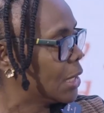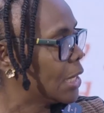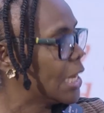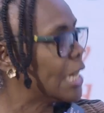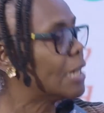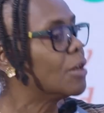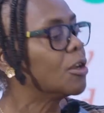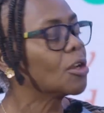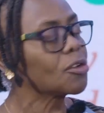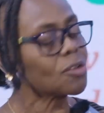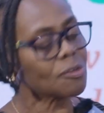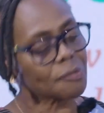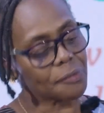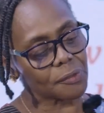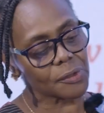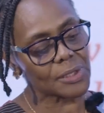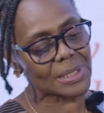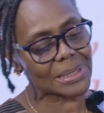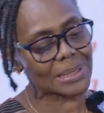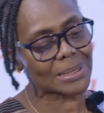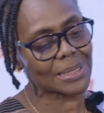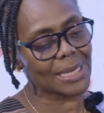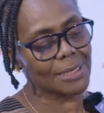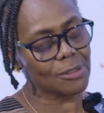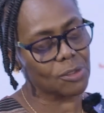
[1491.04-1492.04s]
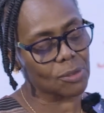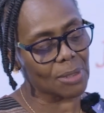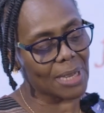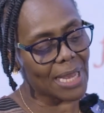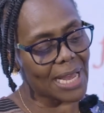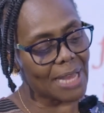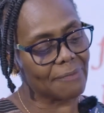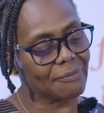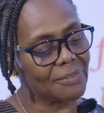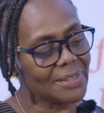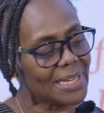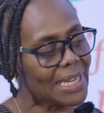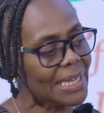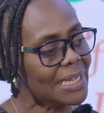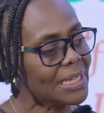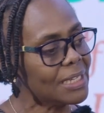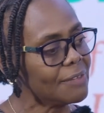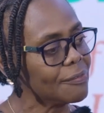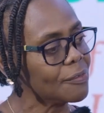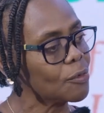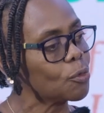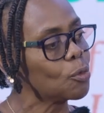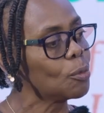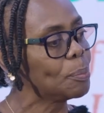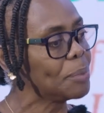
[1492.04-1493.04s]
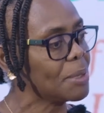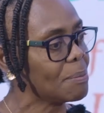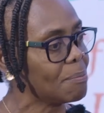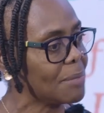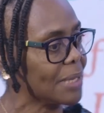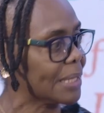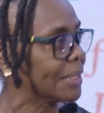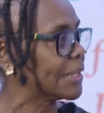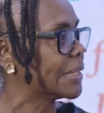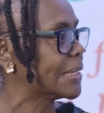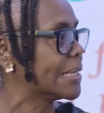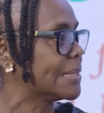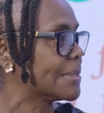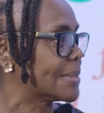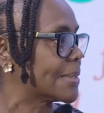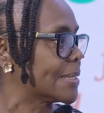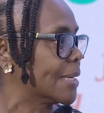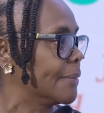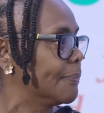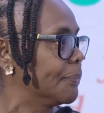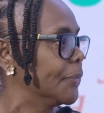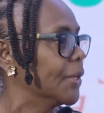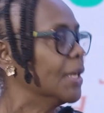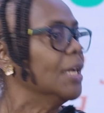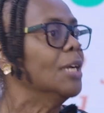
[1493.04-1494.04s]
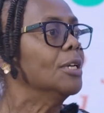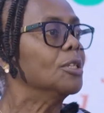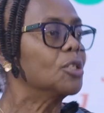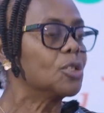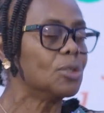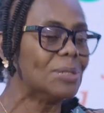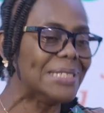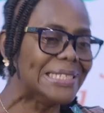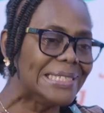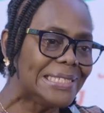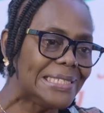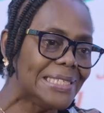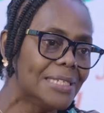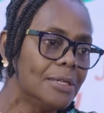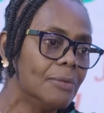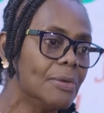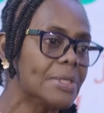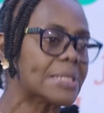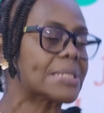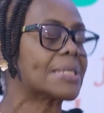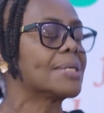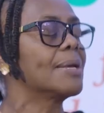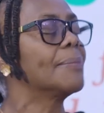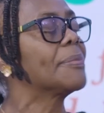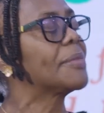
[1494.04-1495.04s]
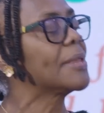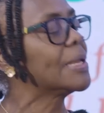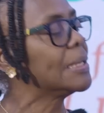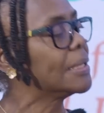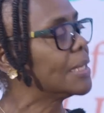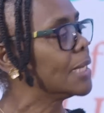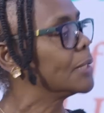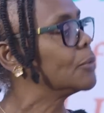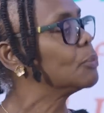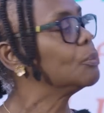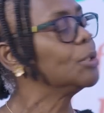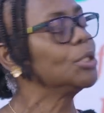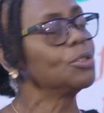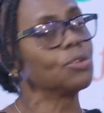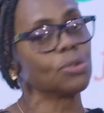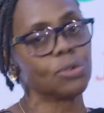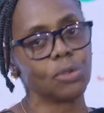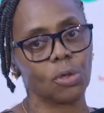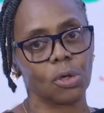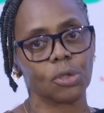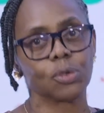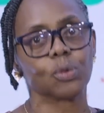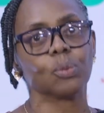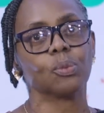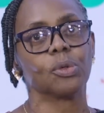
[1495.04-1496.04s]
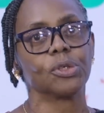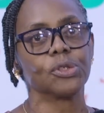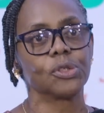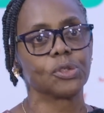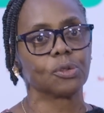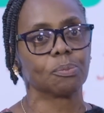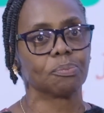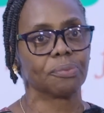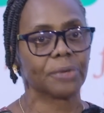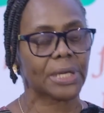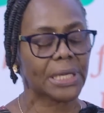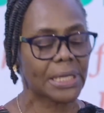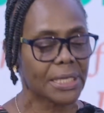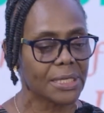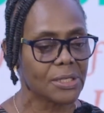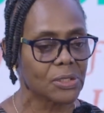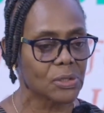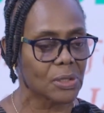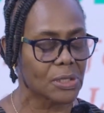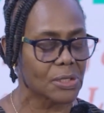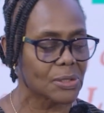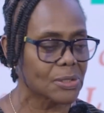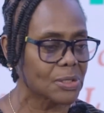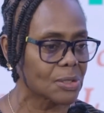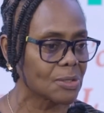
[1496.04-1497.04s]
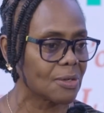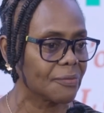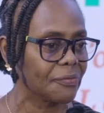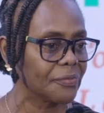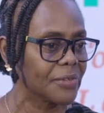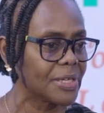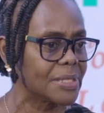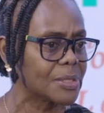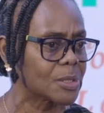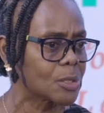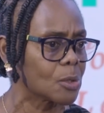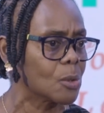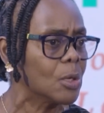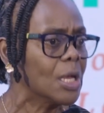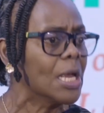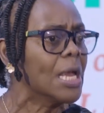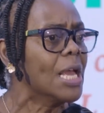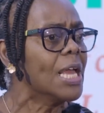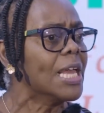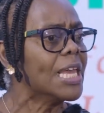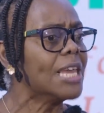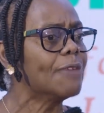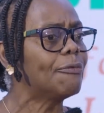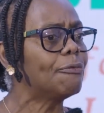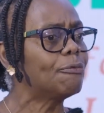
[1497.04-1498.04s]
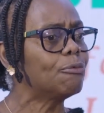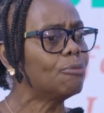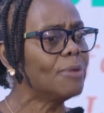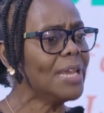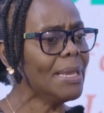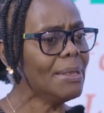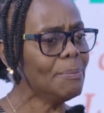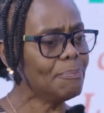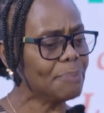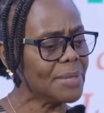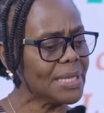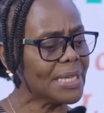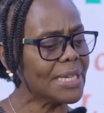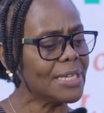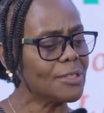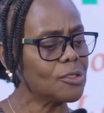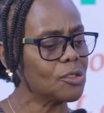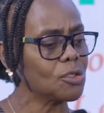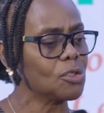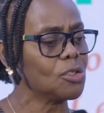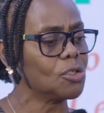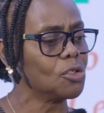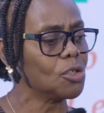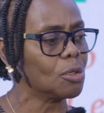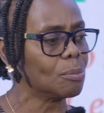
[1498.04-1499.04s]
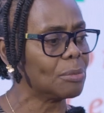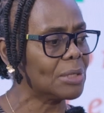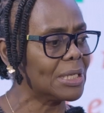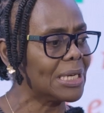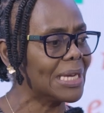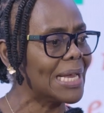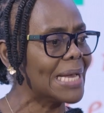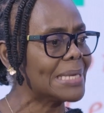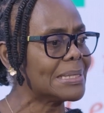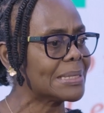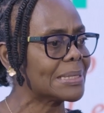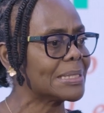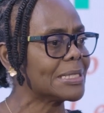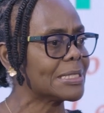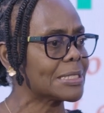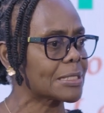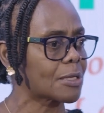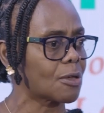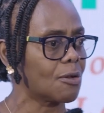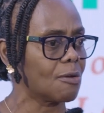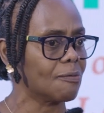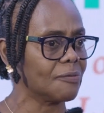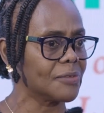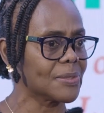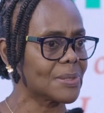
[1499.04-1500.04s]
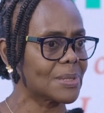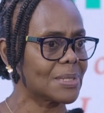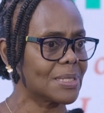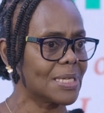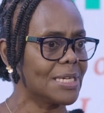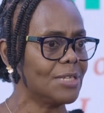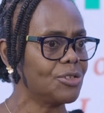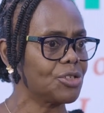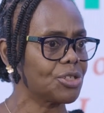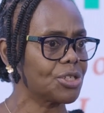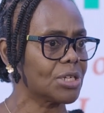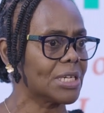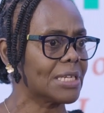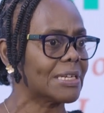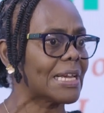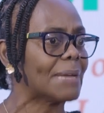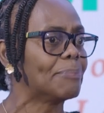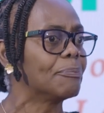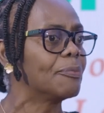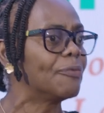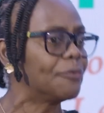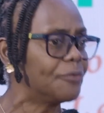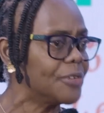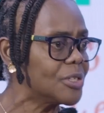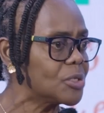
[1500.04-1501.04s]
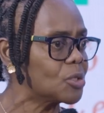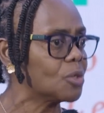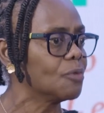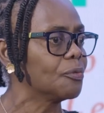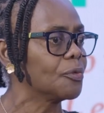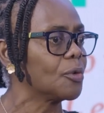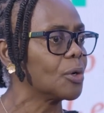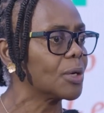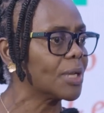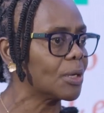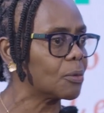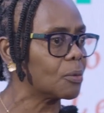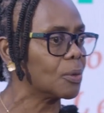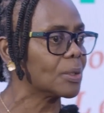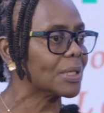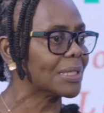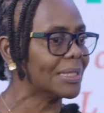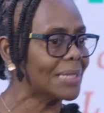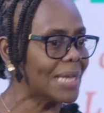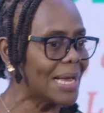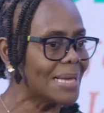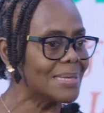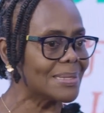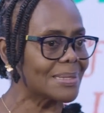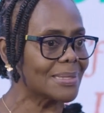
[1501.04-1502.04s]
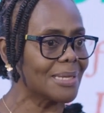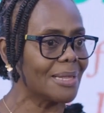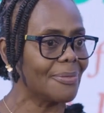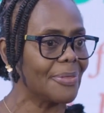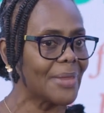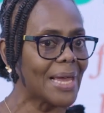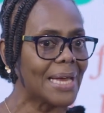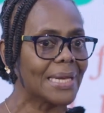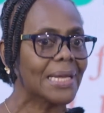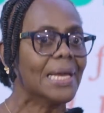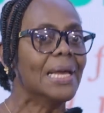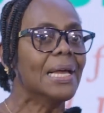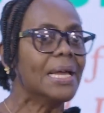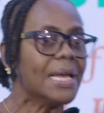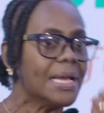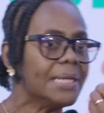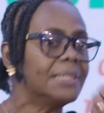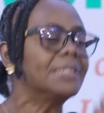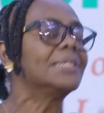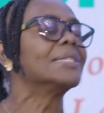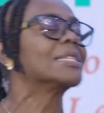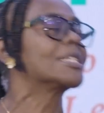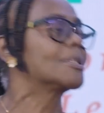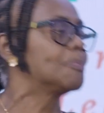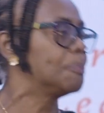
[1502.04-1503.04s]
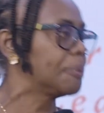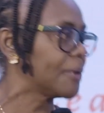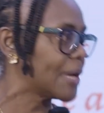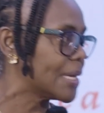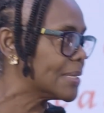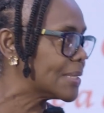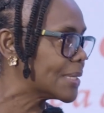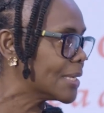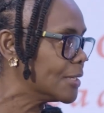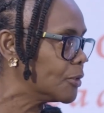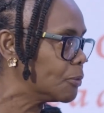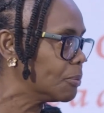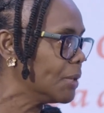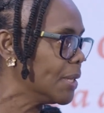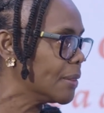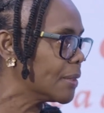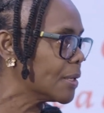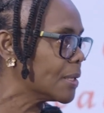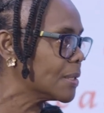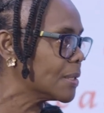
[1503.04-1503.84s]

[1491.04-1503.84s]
a lot of us tend to have negative coping mechanism to deal with something that we do not want to bring into the surface. So if we begin to normalize this conversation, first of all, recognizing that it is present with